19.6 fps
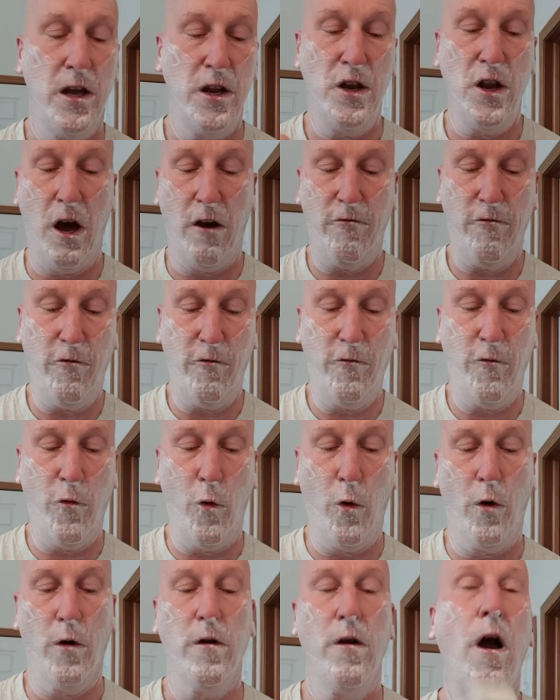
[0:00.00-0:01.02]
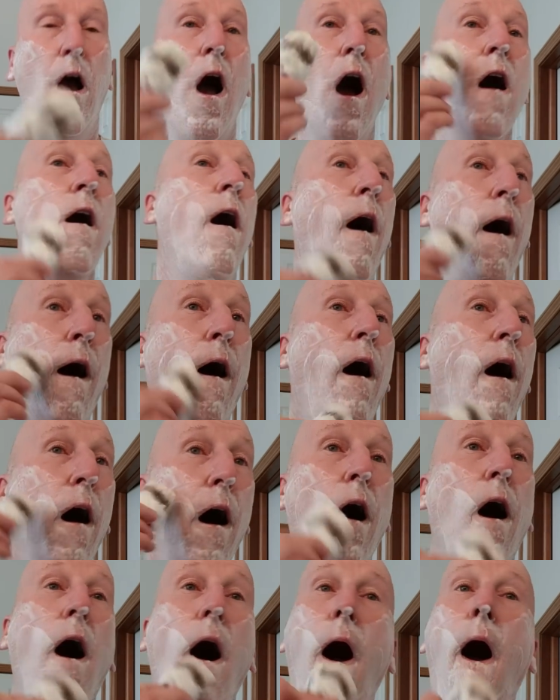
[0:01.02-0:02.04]
enough for
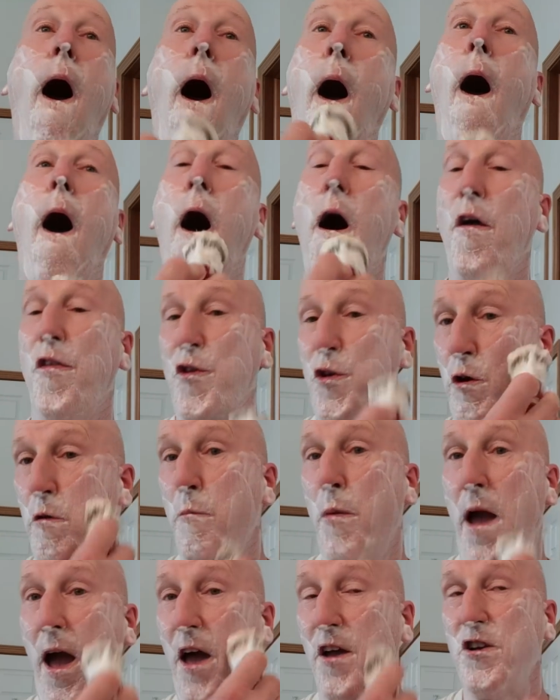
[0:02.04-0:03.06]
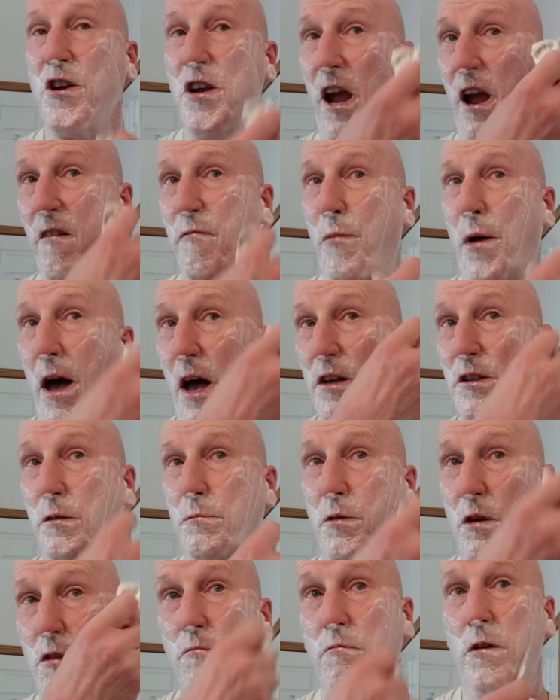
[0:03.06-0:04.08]
a two-pass shave,
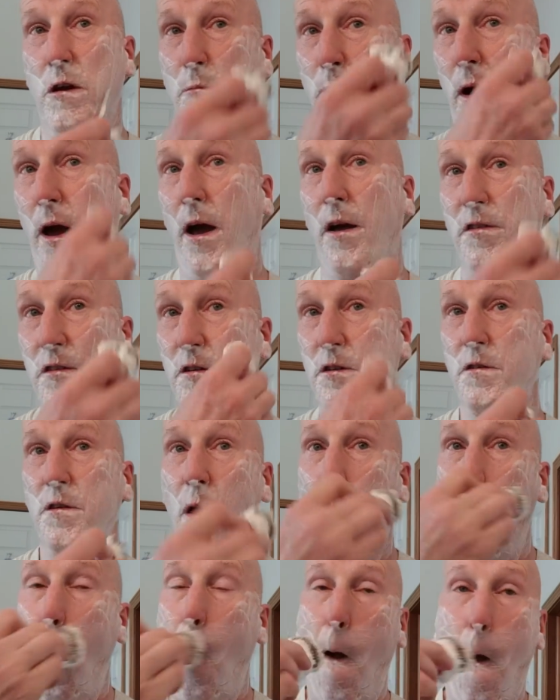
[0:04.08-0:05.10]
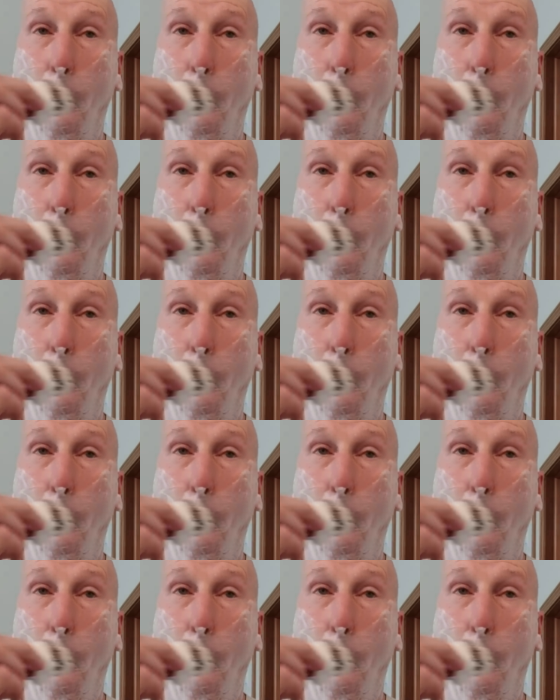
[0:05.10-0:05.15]
possibly three passes.